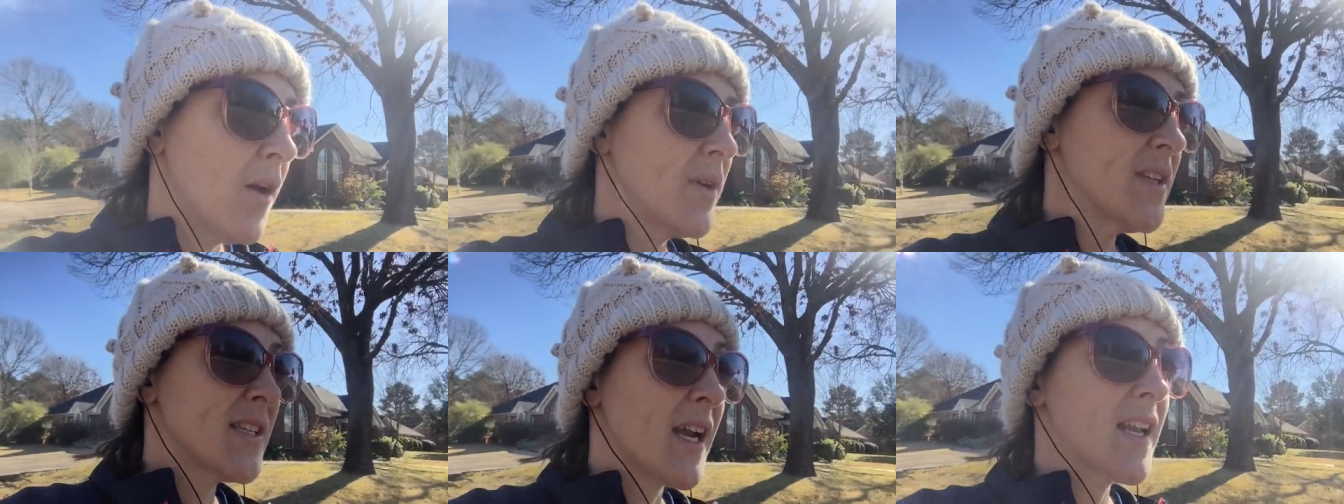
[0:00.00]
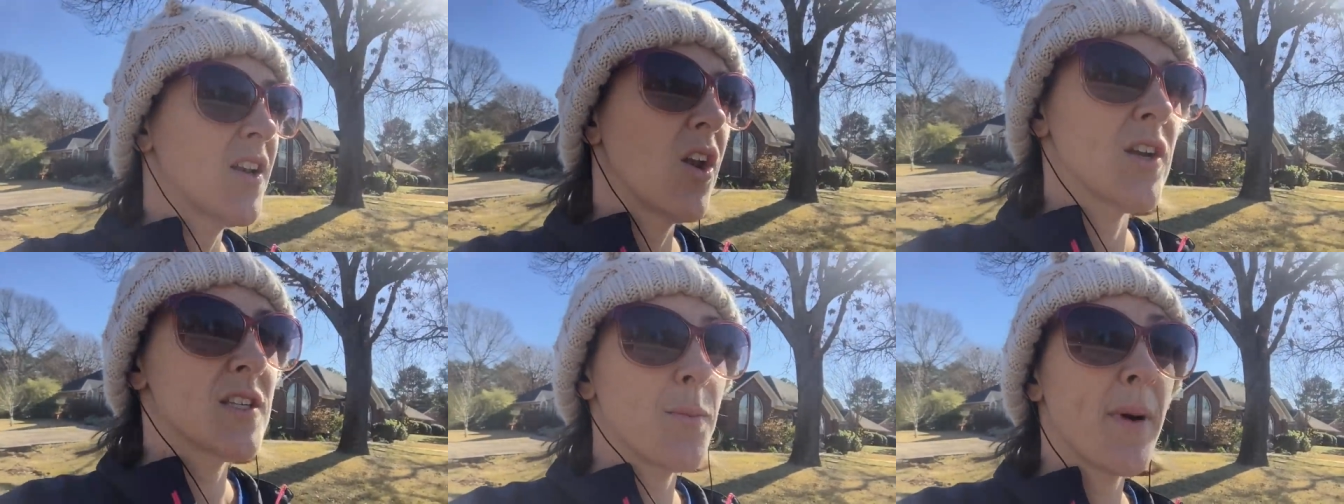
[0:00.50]
We decided
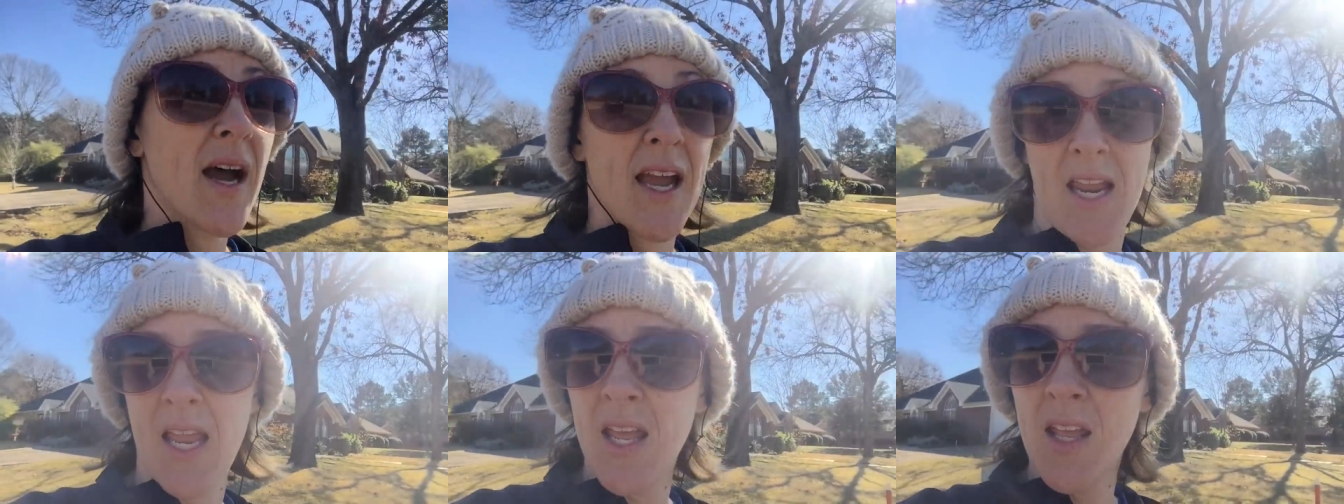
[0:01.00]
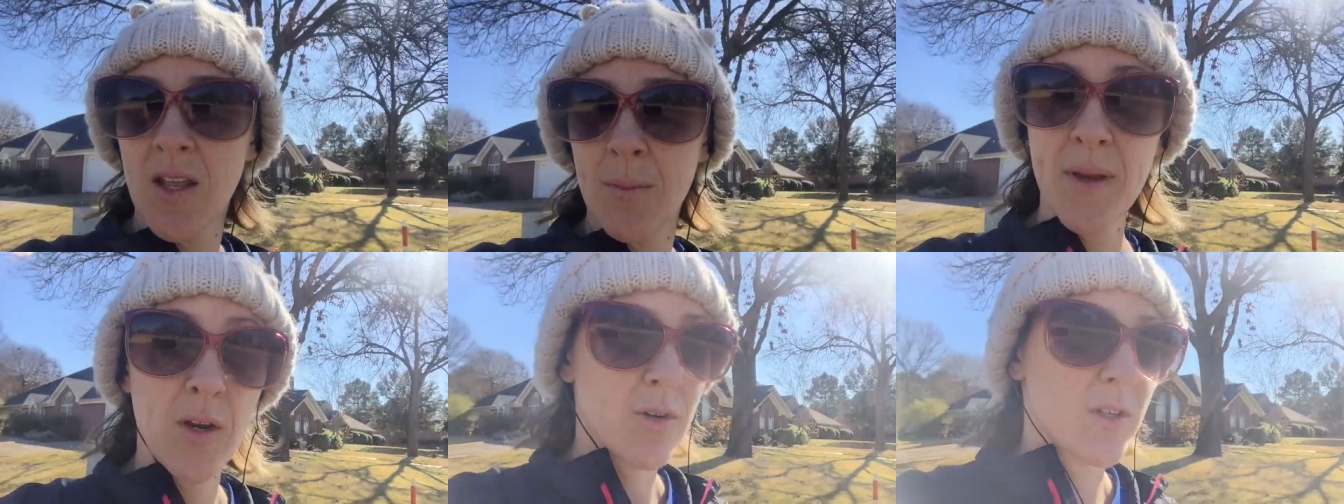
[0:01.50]
not to buy
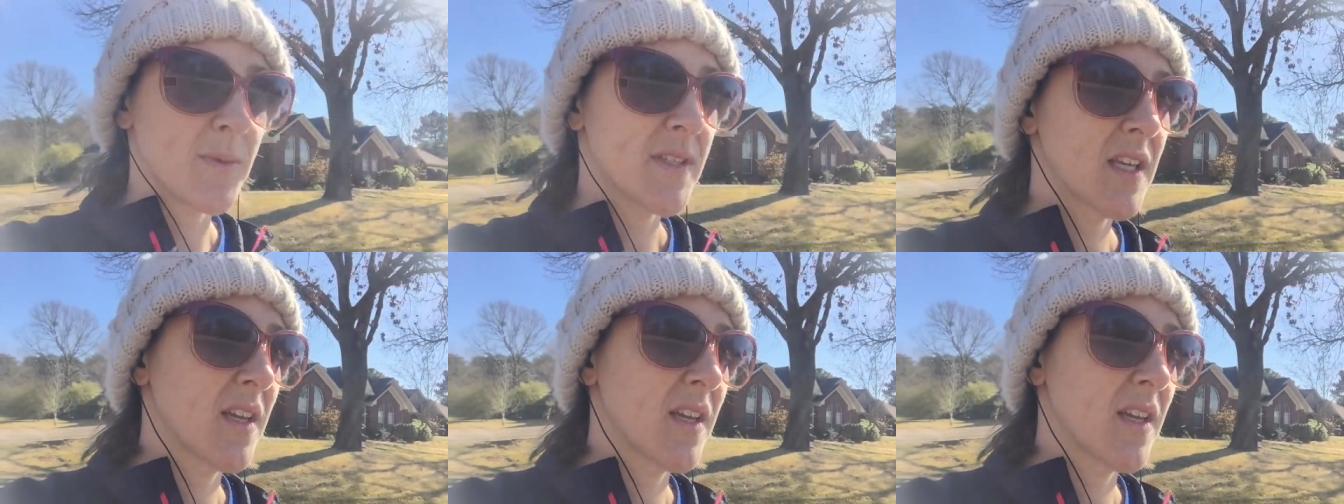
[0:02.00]
big Christmas